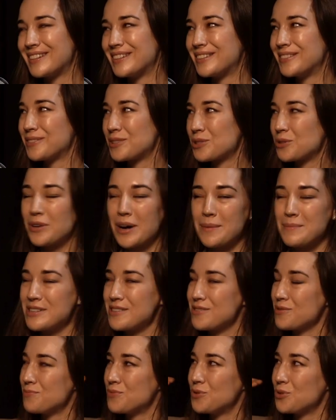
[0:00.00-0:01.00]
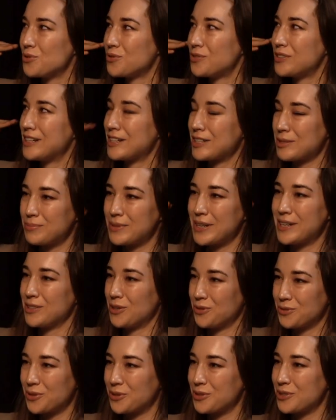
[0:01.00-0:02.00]
so, I mean, you beautifully explained,
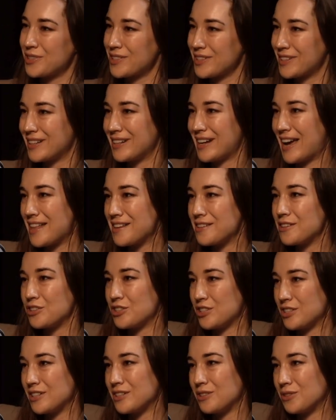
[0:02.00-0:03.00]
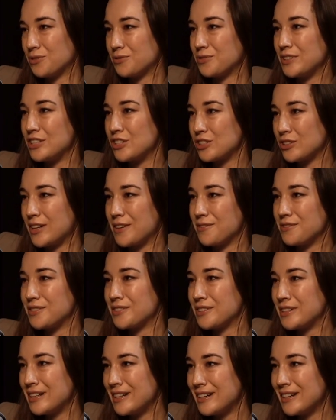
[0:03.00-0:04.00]
of course, the energy of each level,
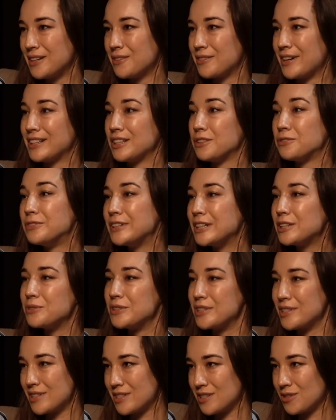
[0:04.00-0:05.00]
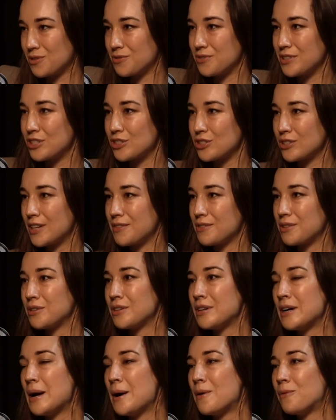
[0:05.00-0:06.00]
right? The frequency of each level.
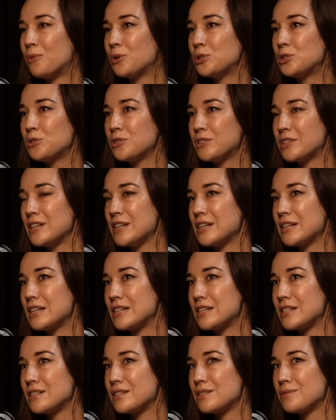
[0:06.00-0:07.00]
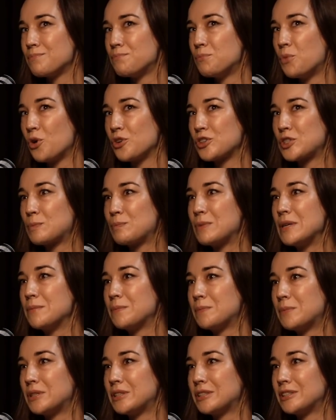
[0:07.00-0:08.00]
What do you think most
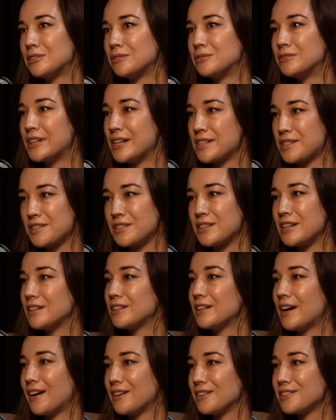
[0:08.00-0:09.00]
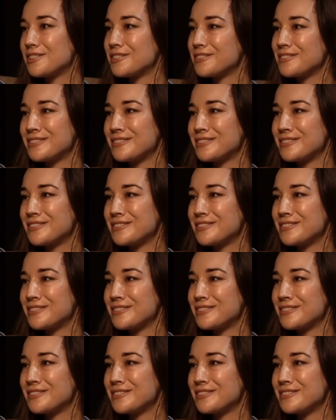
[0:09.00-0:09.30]
people resonate at